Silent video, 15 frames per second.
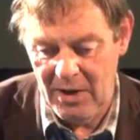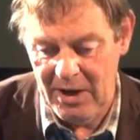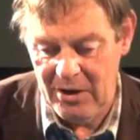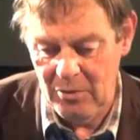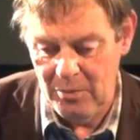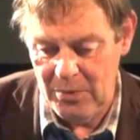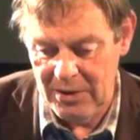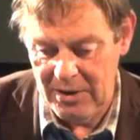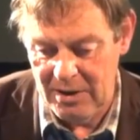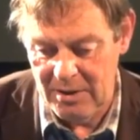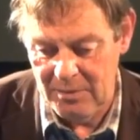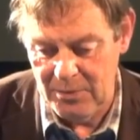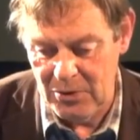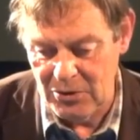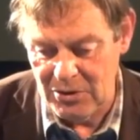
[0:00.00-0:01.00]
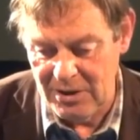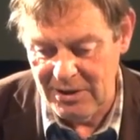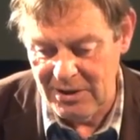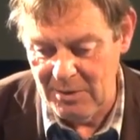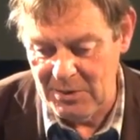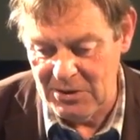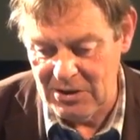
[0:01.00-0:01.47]
myopia and
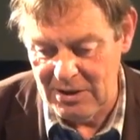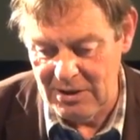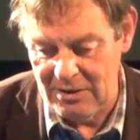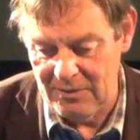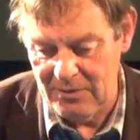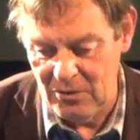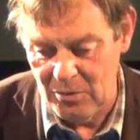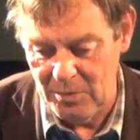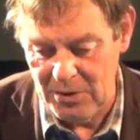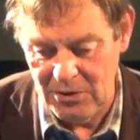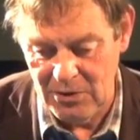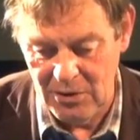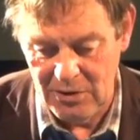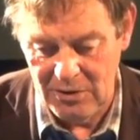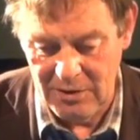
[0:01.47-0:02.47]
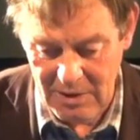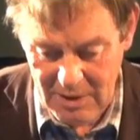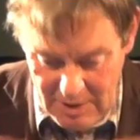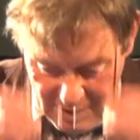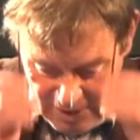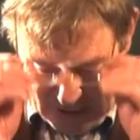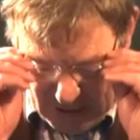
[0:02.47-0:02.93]
pusillanimity of European Union
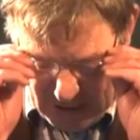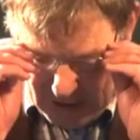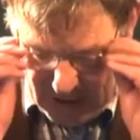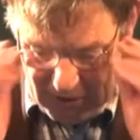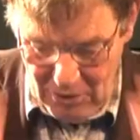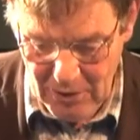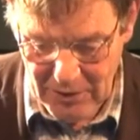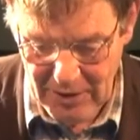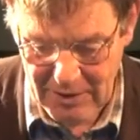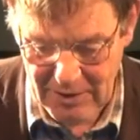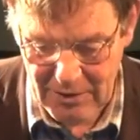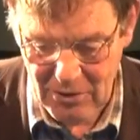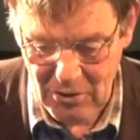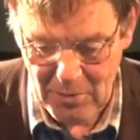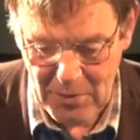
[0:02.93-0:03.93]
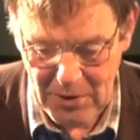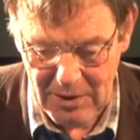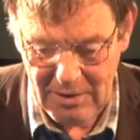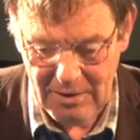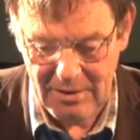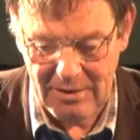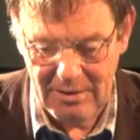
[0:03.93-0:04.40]
and Northern
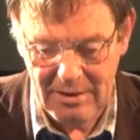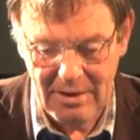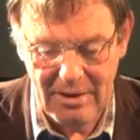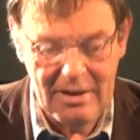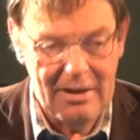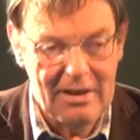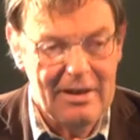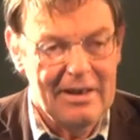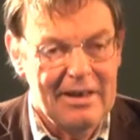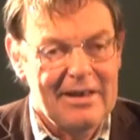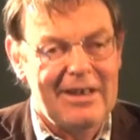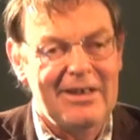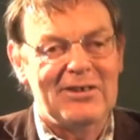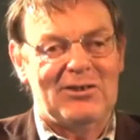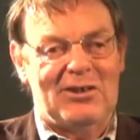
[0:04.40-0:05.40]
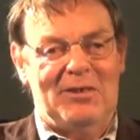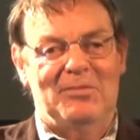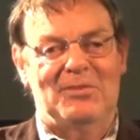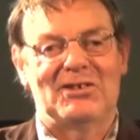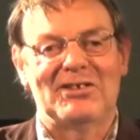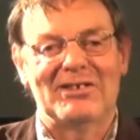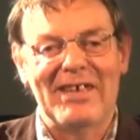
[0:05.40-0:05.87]
European
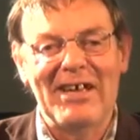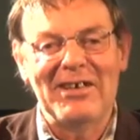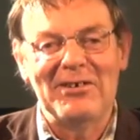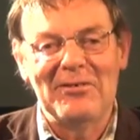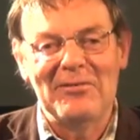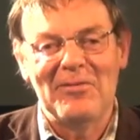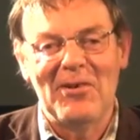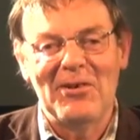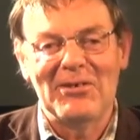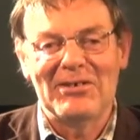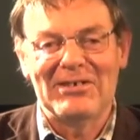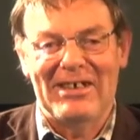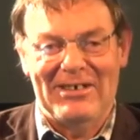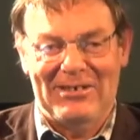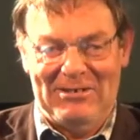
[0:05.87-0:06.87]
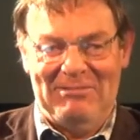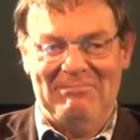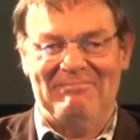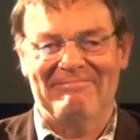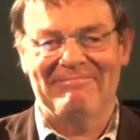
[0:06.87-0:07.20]
leaderships. Thank you for your attention.